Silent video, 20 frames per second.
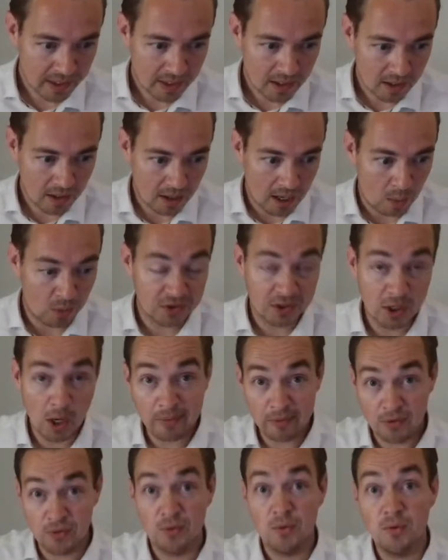I was going
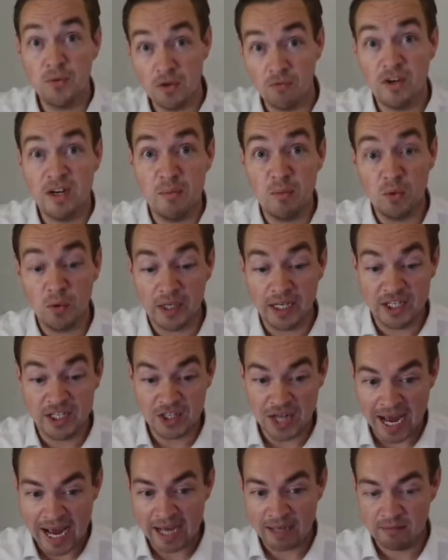through the remortgage
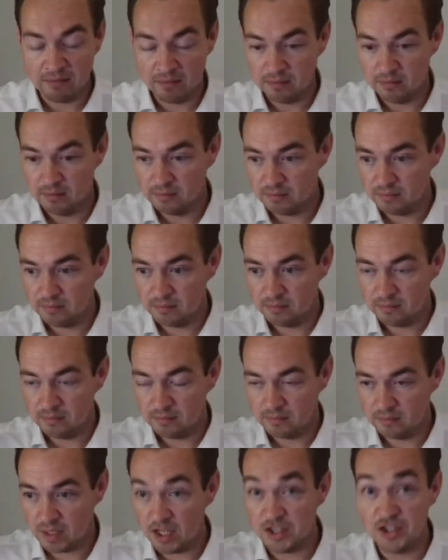at
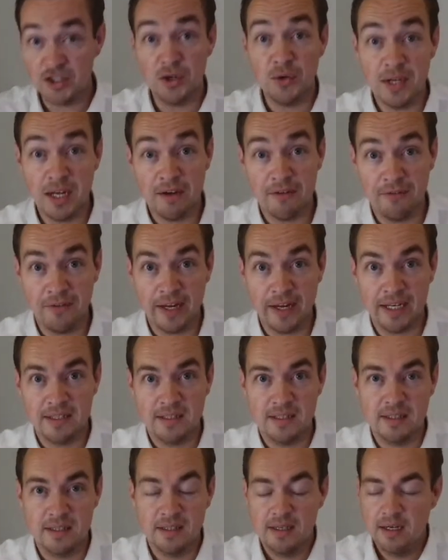a 2-year
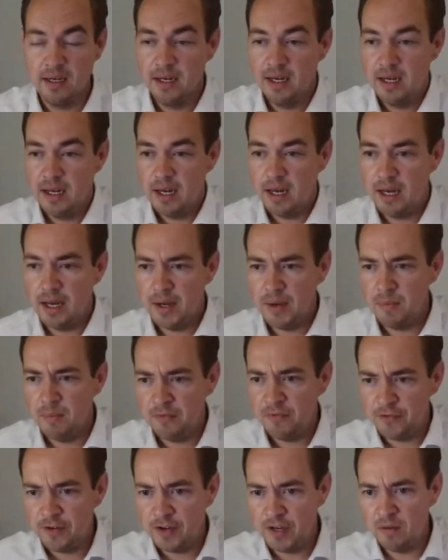fixed,
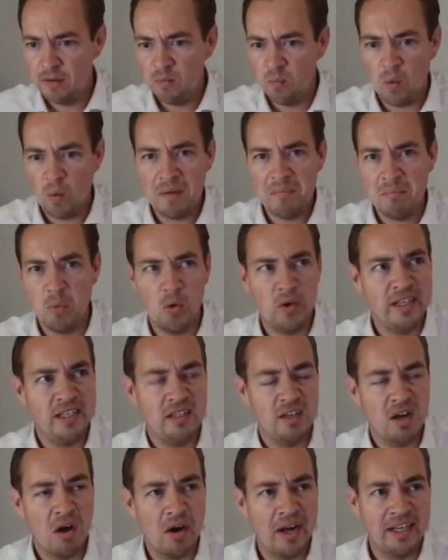for
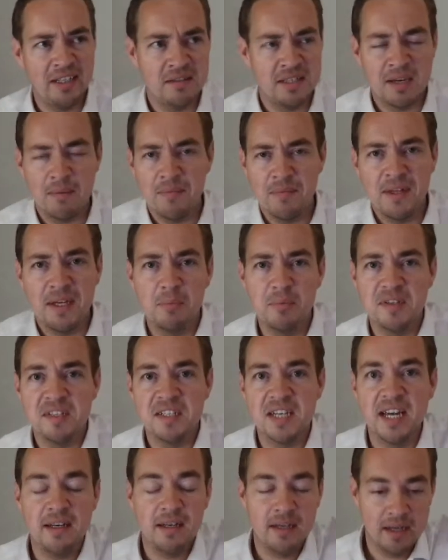1.9 something
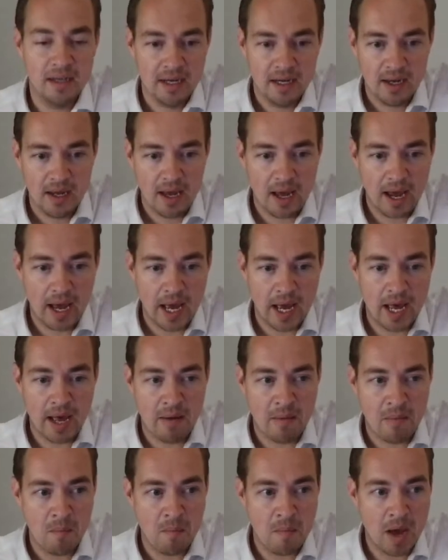percent.
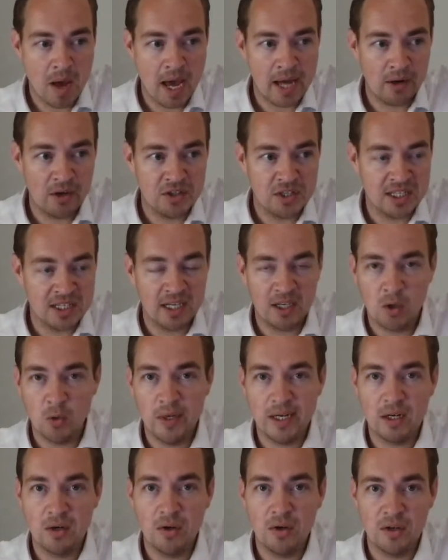And I just had a quick
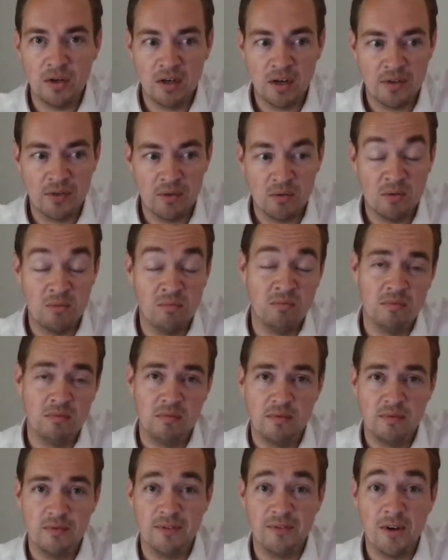look and I thought, oh,
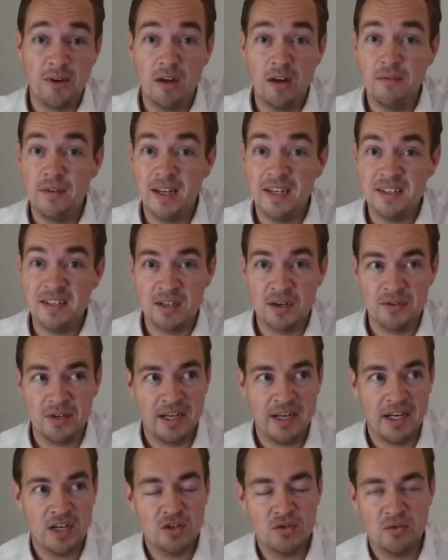for 5 years, it's only an
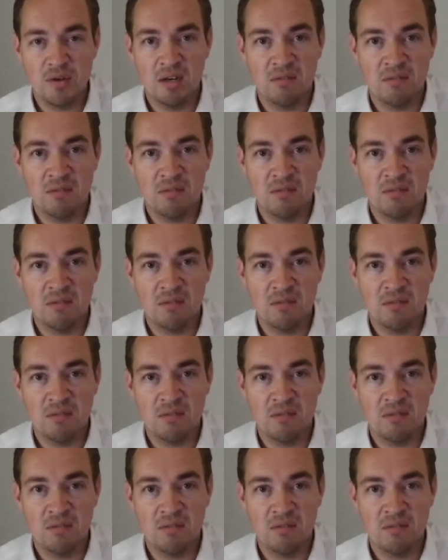extra